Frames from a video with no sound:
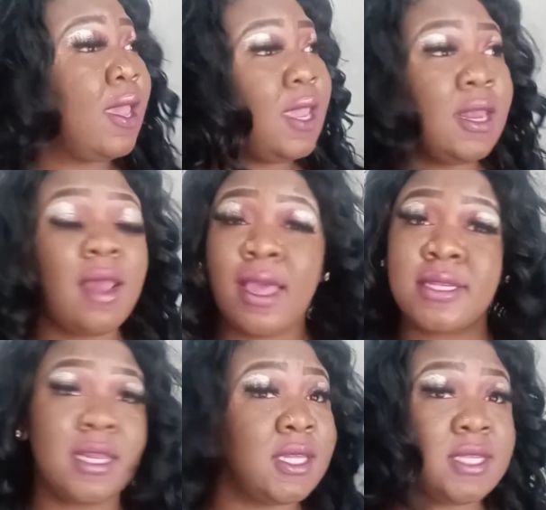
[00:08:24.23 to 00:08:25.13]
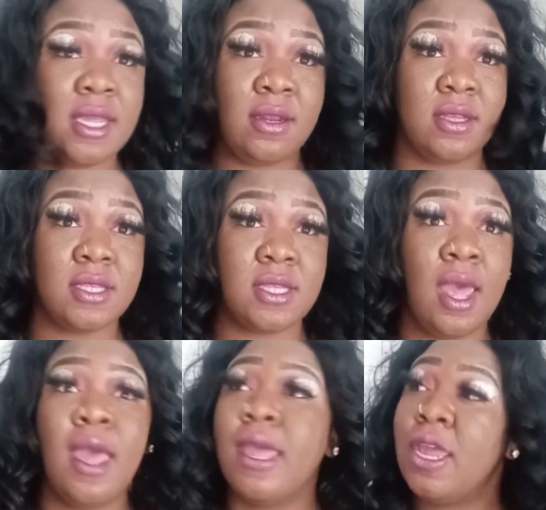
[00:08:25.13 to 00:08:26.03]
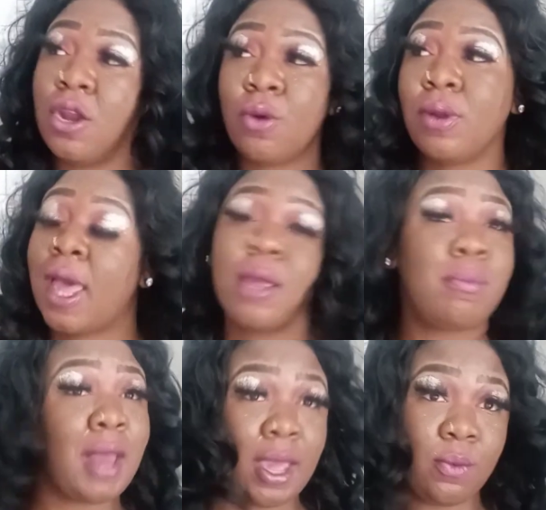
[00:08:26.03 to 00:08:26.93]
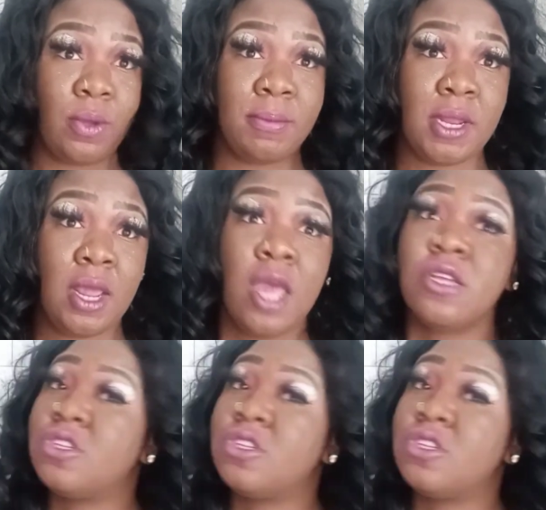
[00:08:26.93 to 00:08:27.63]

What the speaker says: He likes Latinas. He don't like black women.